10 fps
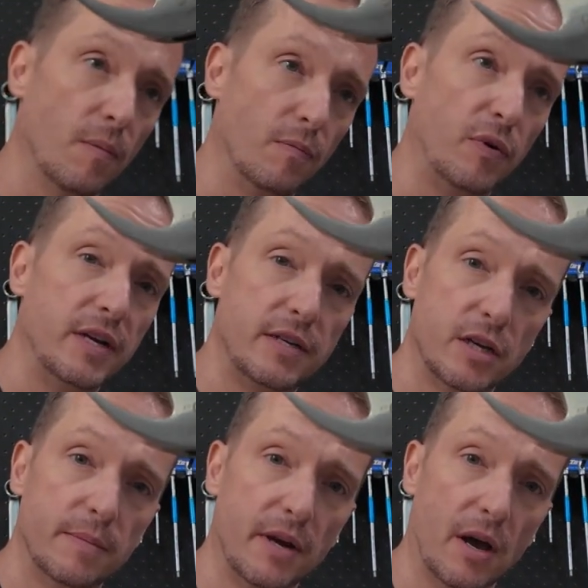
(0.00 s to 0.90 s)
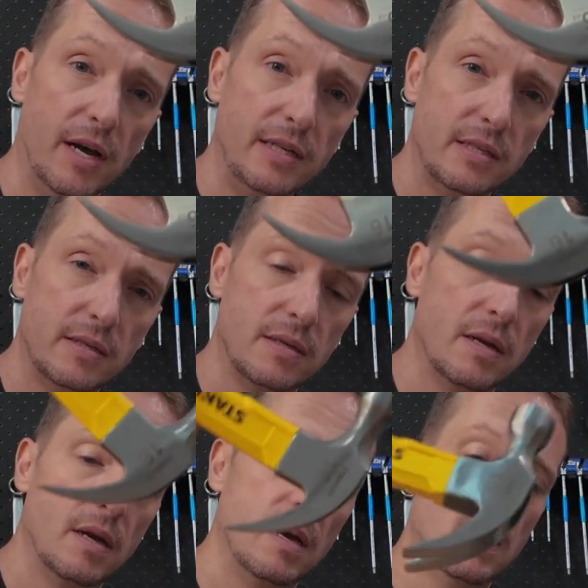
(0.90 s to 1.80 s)
predetermined heights
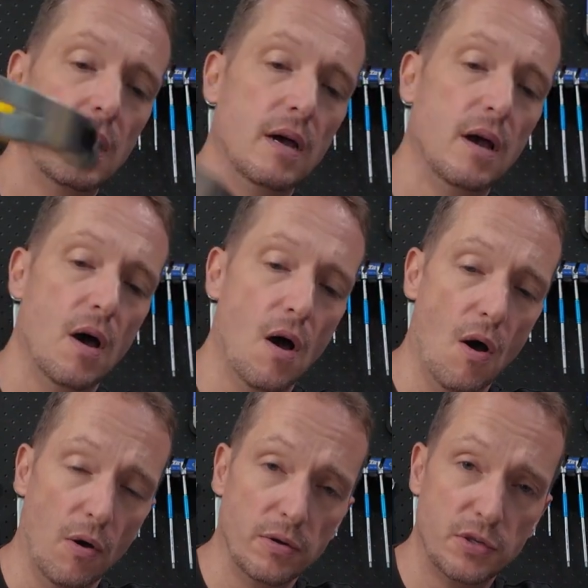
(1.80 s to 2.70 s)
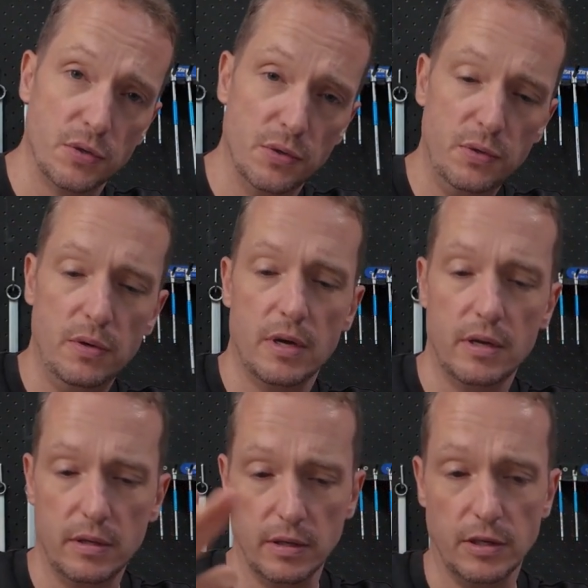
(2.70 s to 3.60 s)
onto
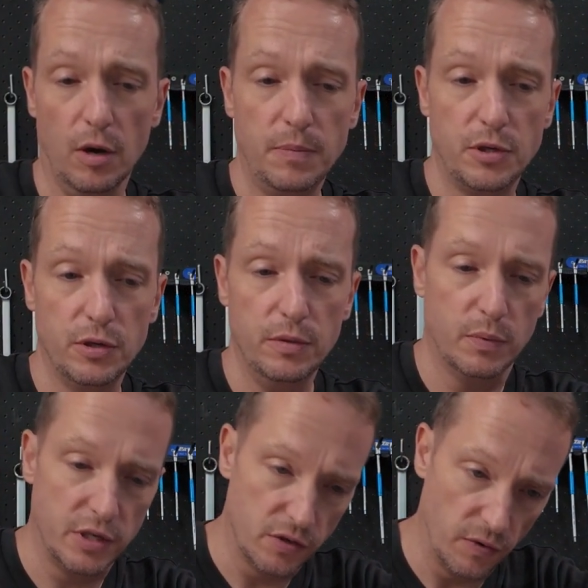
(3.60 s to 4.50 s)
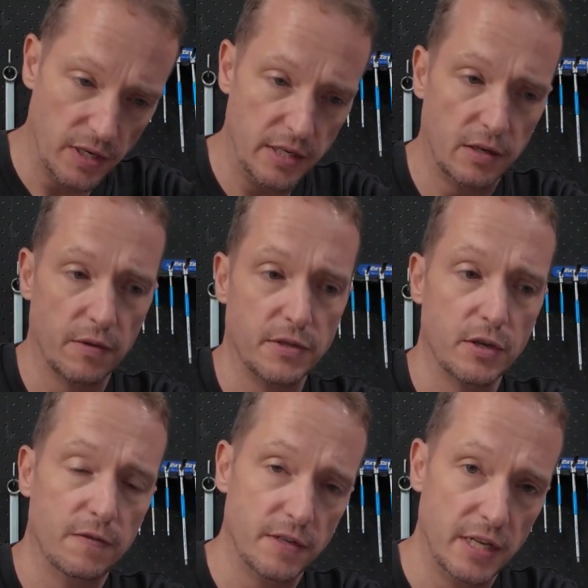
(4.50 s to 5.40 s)
the top tube, which is resting on the
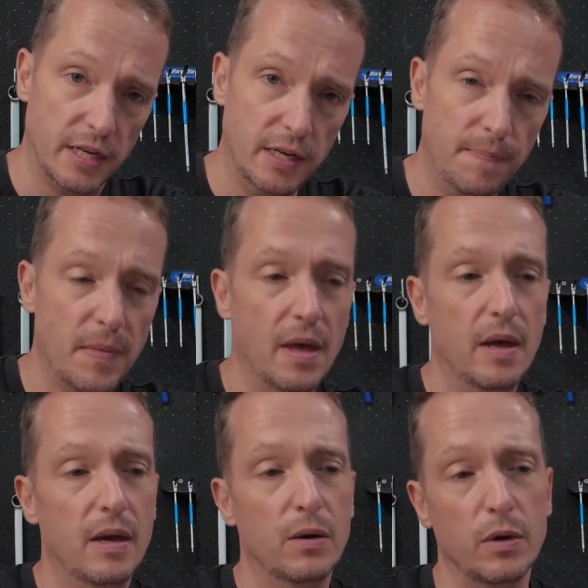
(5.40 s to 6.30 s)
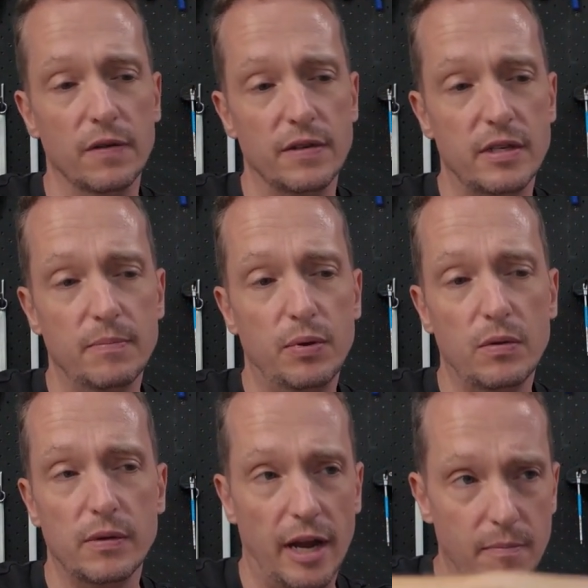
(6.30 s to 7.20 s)
surface here. We have a simple
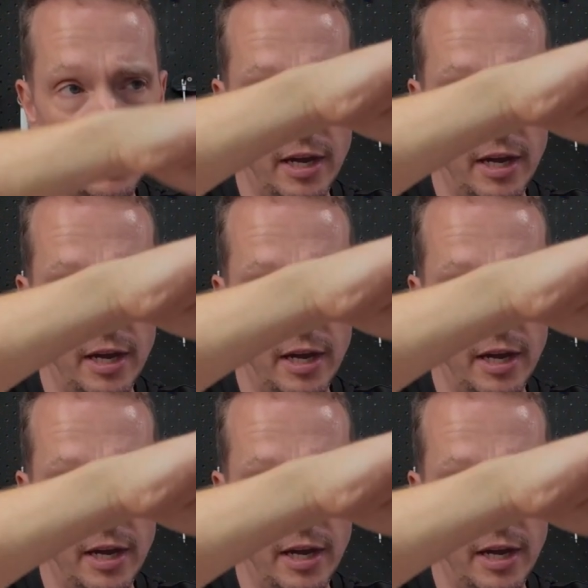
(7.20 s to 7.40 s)
tape